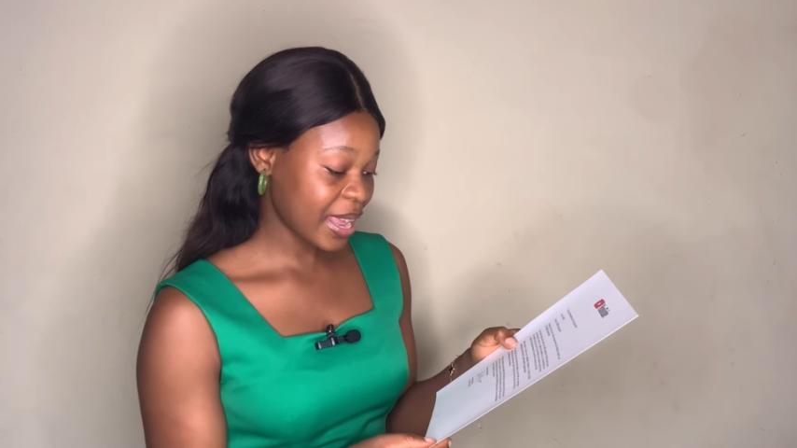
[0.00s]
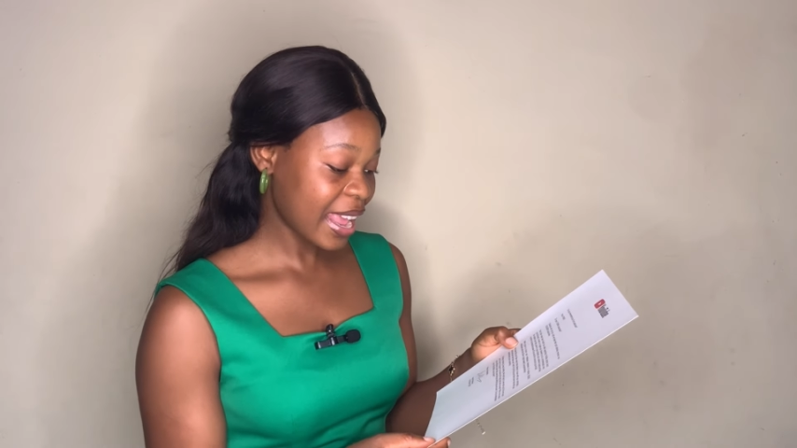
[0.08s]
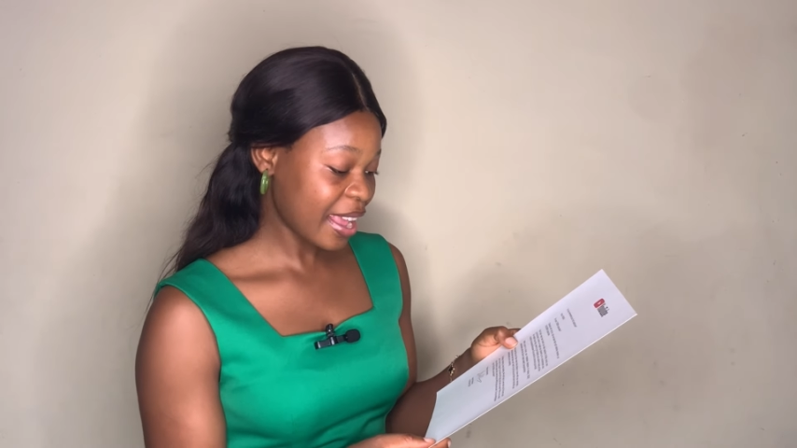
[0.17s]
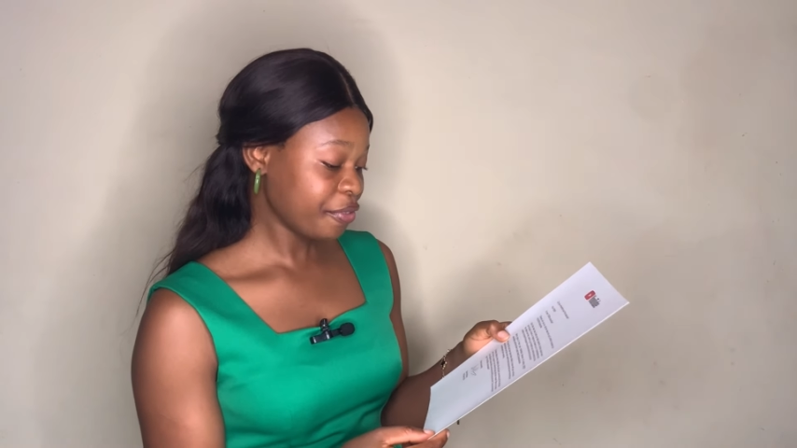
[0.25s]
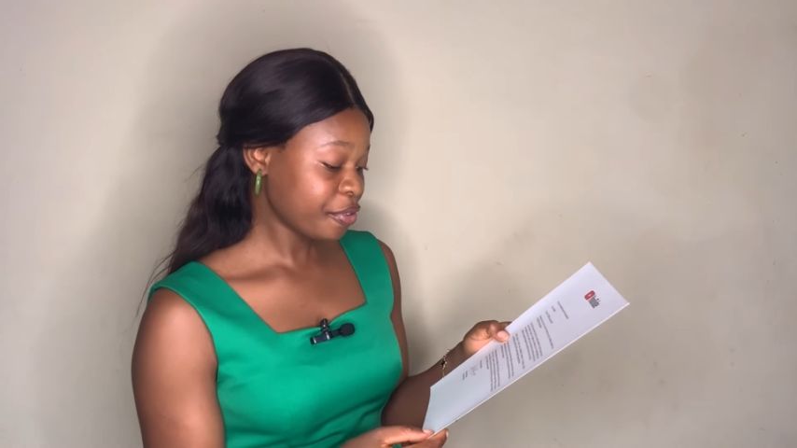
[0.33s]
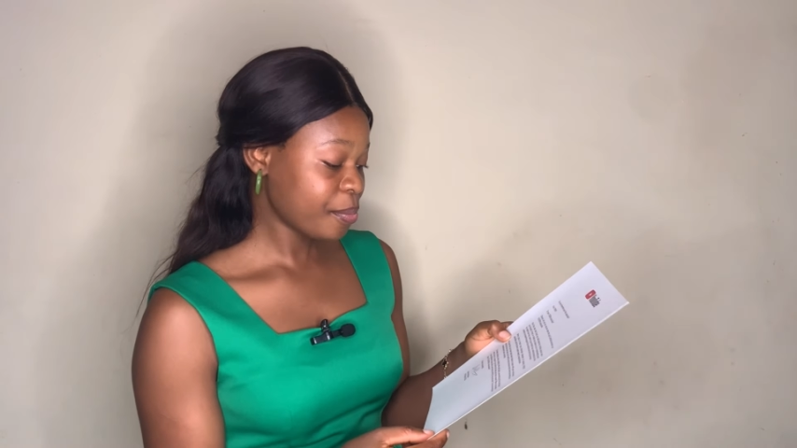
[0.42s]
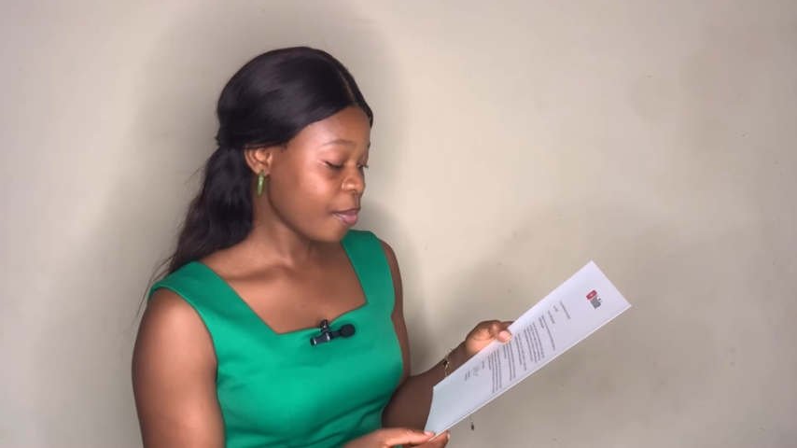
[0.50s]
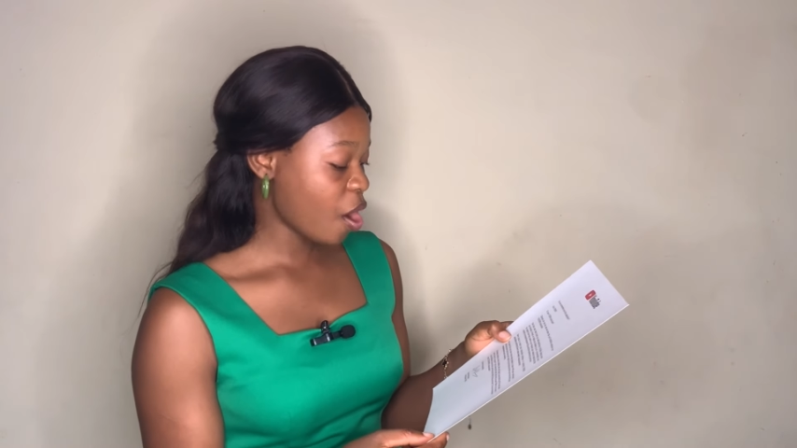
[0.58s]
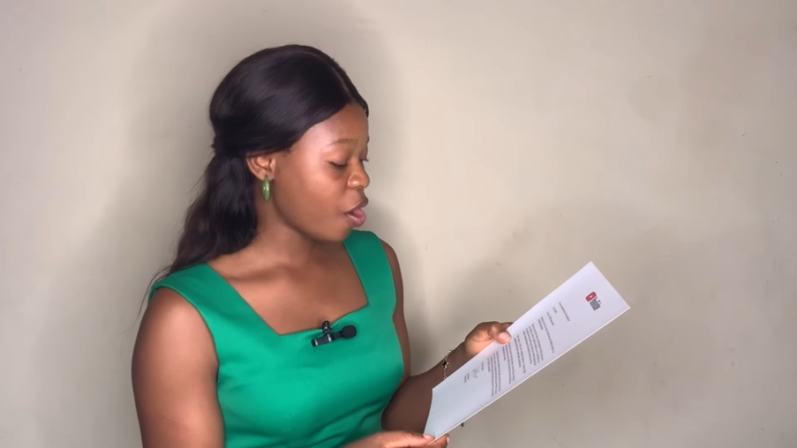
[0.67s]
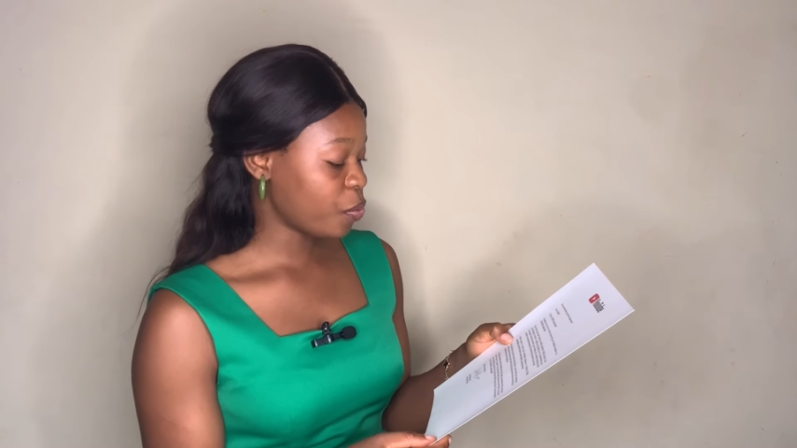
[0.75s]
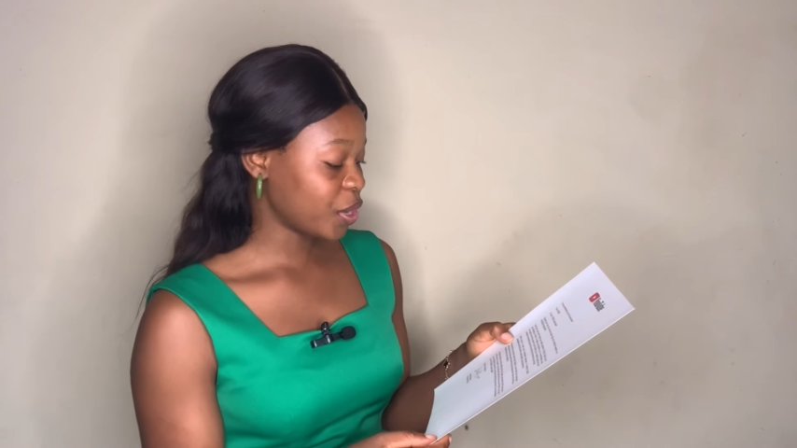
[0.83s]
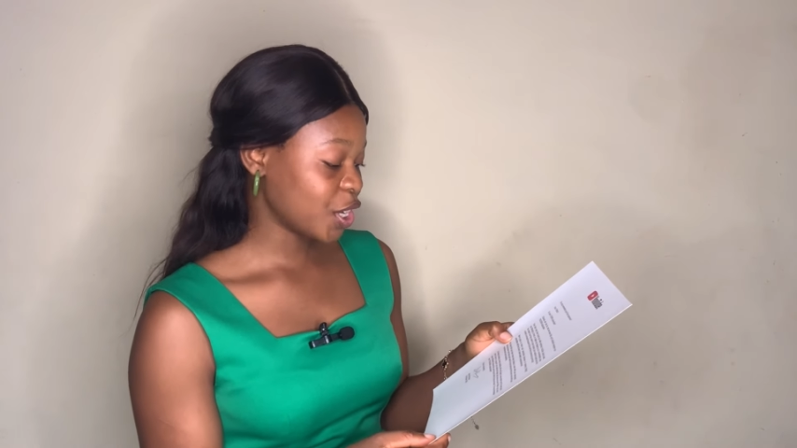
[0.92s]
even
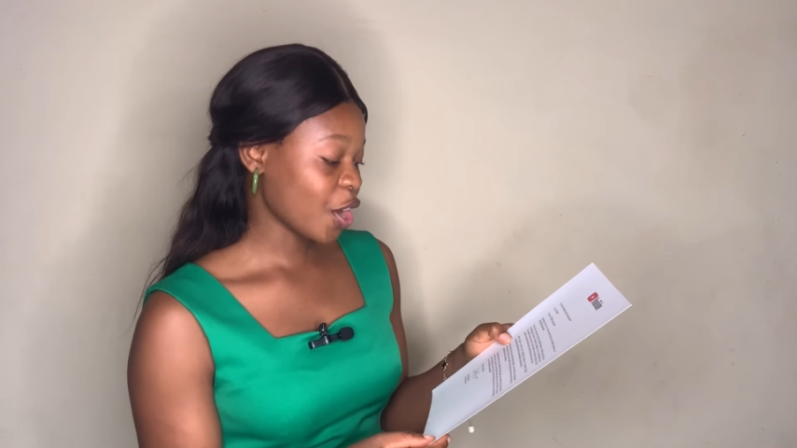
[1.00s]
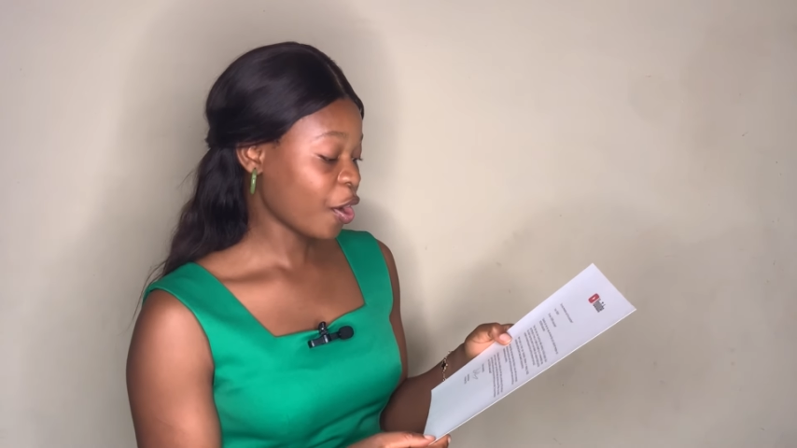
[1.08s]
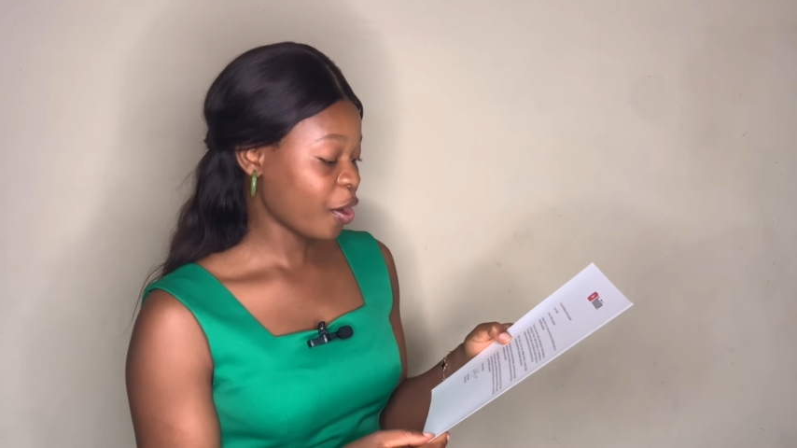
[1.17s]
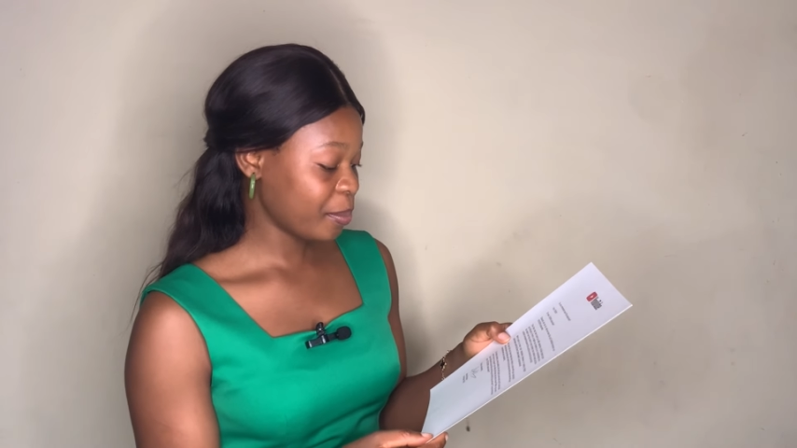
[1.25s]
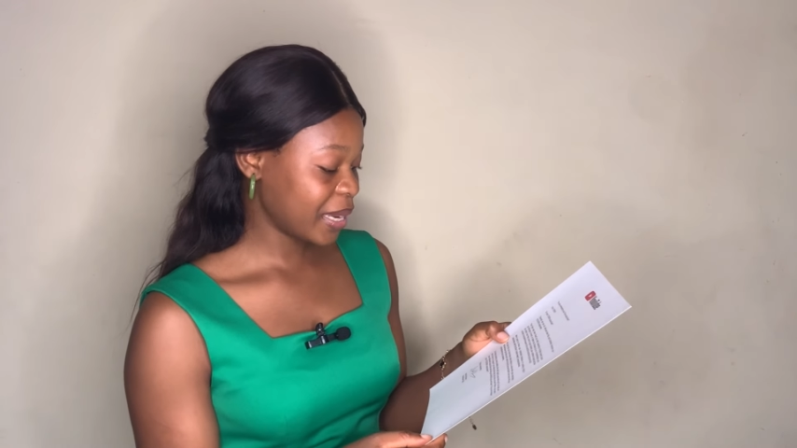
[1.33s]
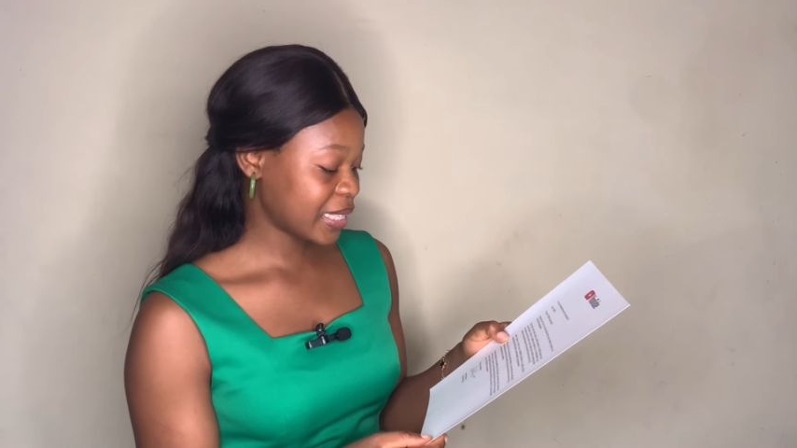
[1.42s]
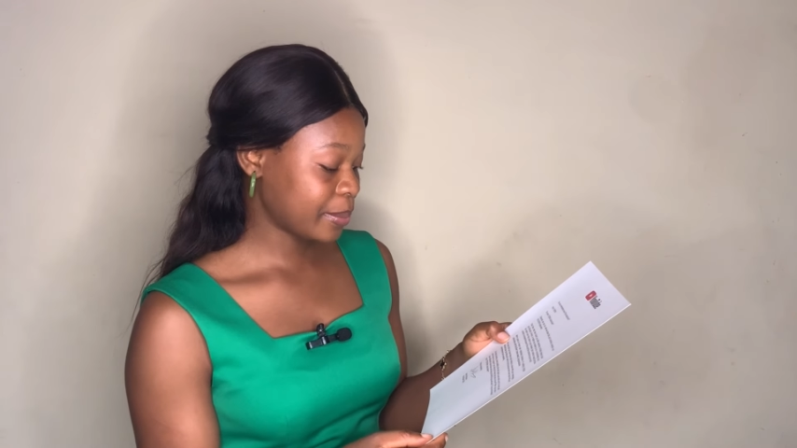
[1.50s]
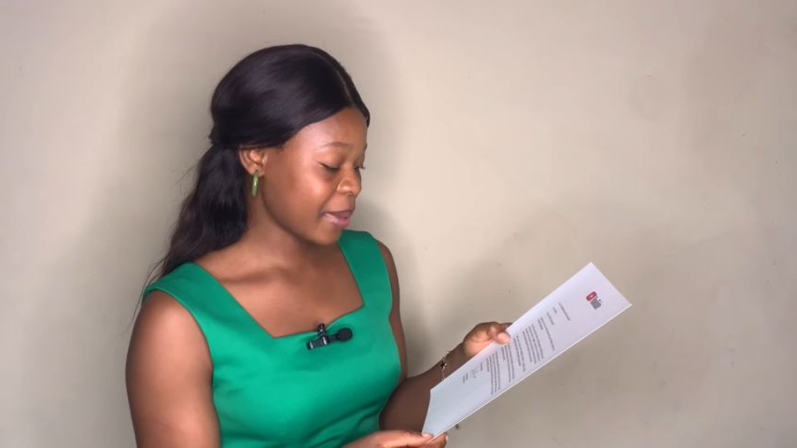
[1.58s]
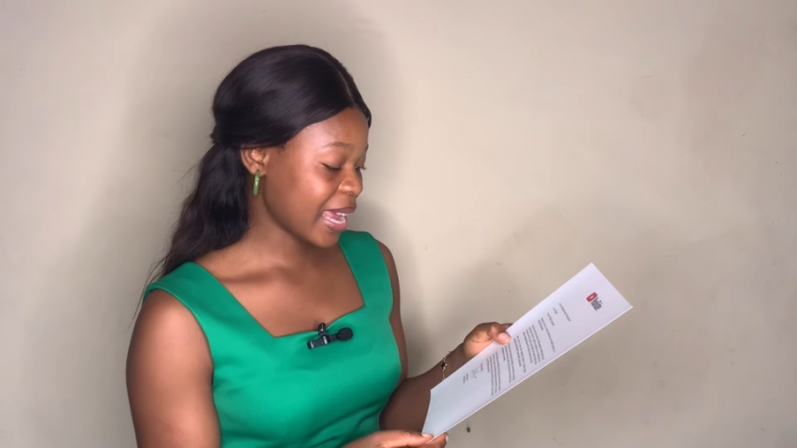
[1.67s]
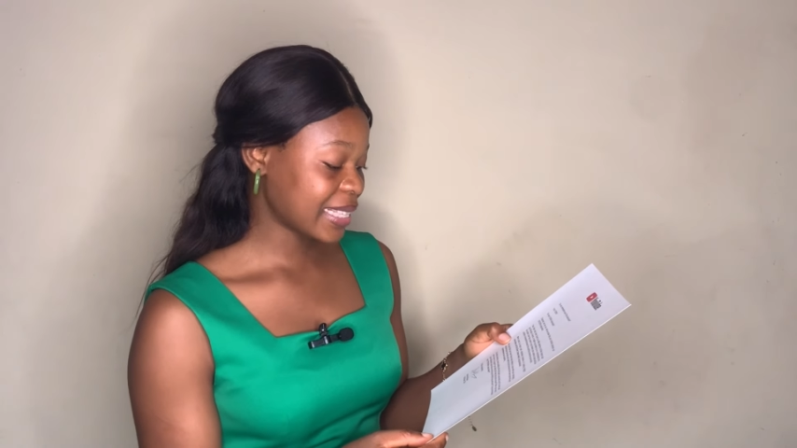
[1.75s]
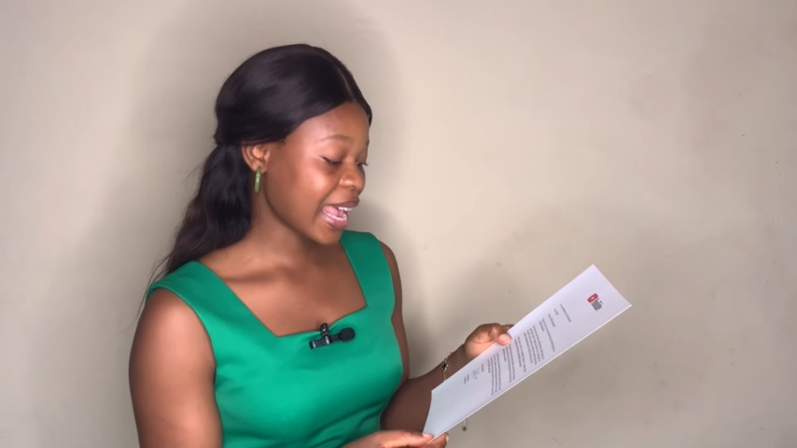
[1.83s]
more with your commitment